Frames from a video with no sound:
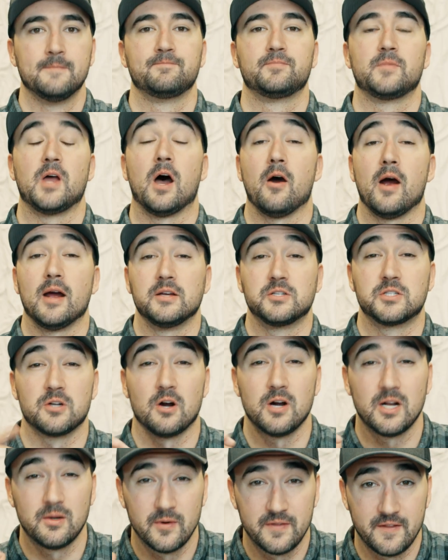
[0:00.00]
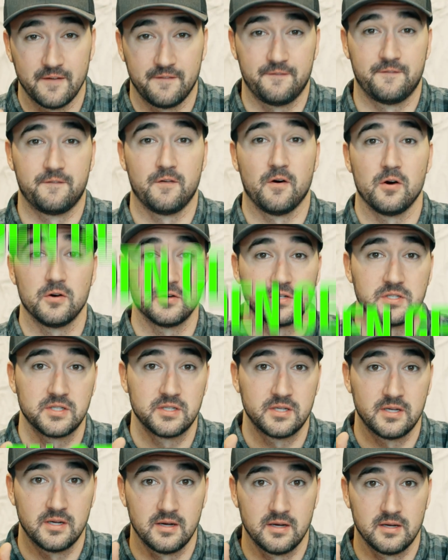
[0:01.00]
All right, starting with the
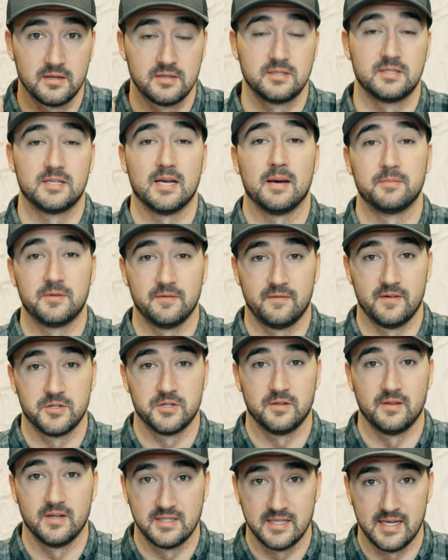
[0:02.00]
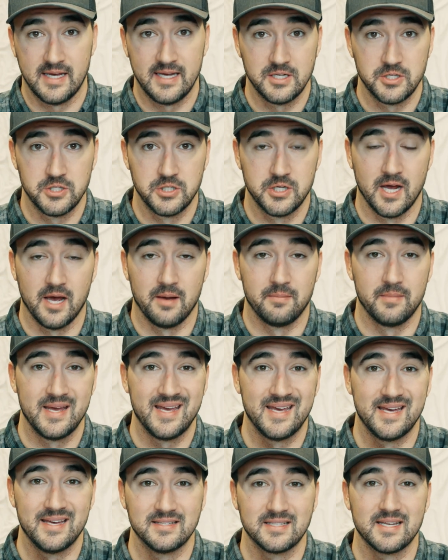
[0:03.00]
first subdivision that's a hidden gem
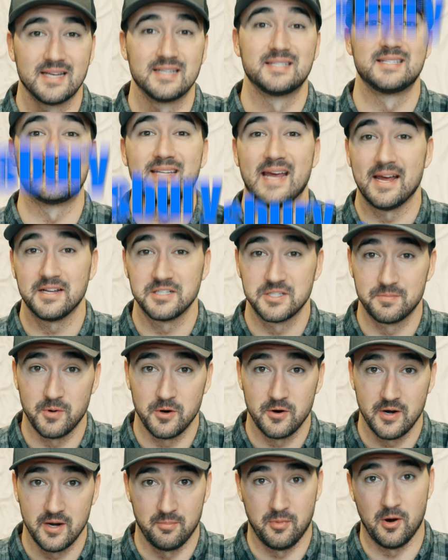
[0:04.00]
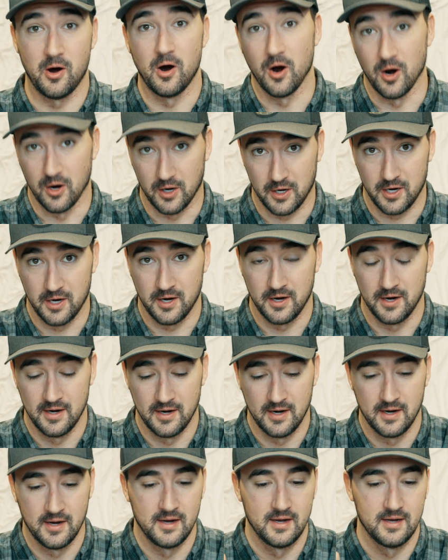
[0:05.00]
is Stansbury Park.
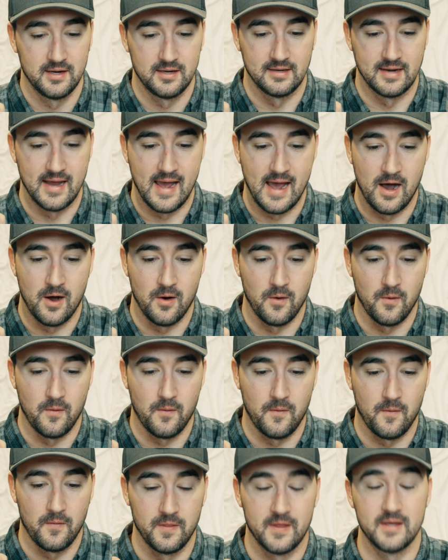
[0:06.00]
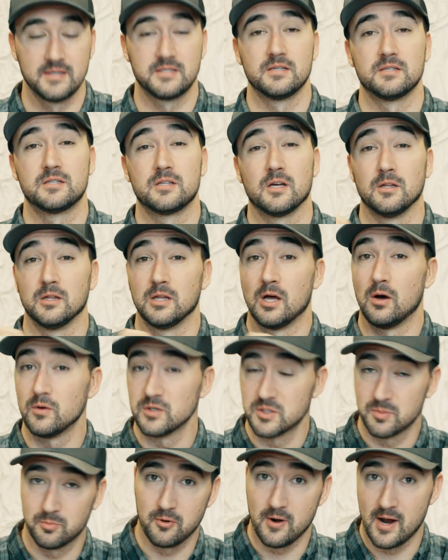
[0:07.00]
Now, this is the
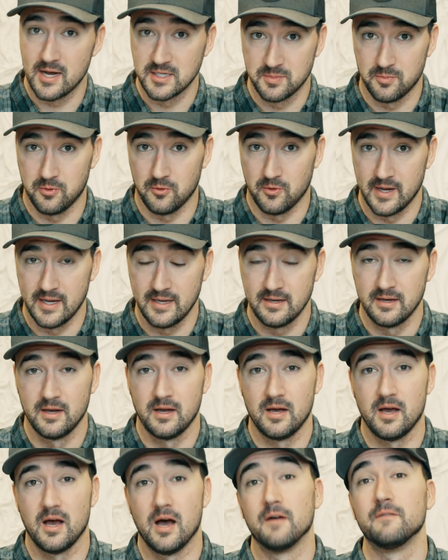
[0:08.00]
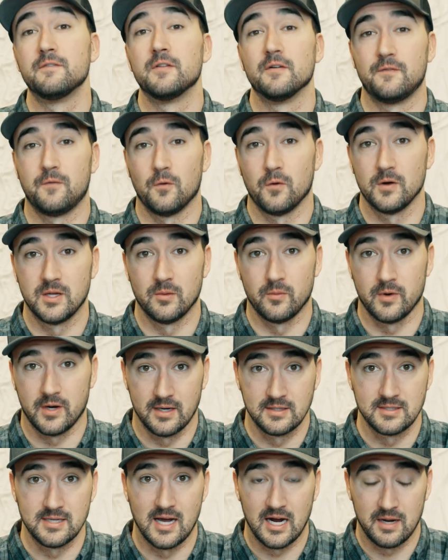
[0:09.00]
lowest price point of the 4 that we're
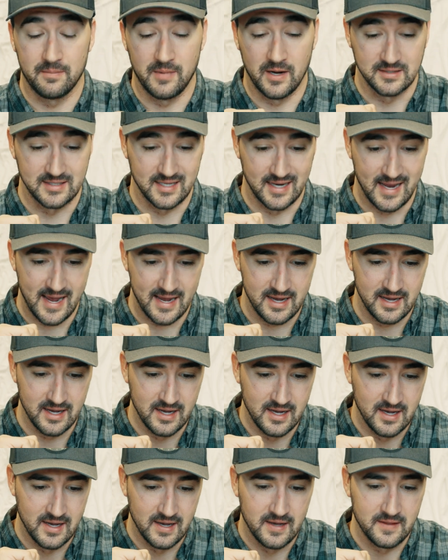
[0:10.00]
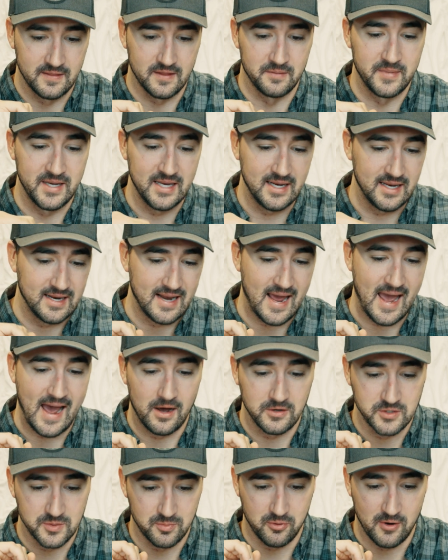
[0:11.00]
going to talk about today. The median
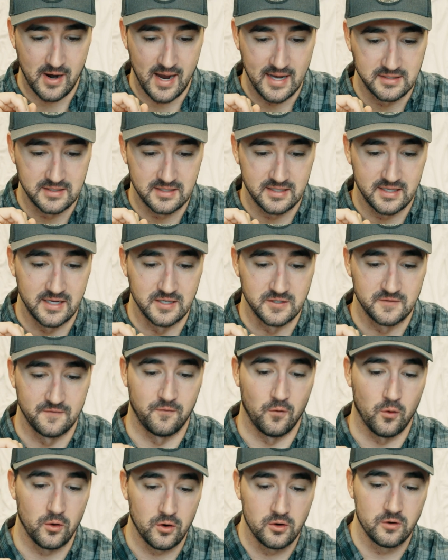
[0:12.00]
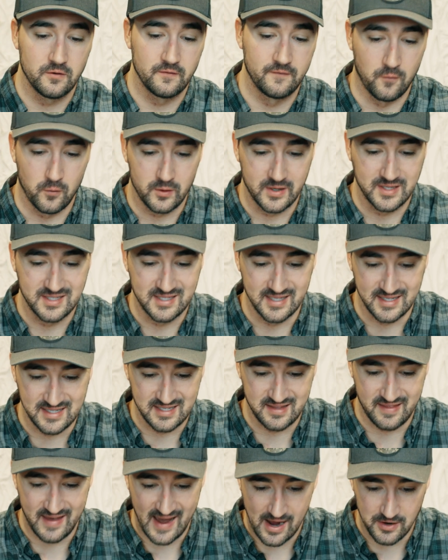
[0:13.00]
house price is
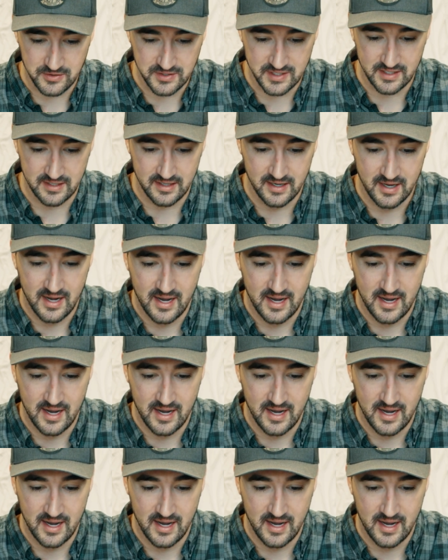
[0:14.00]
$446,000,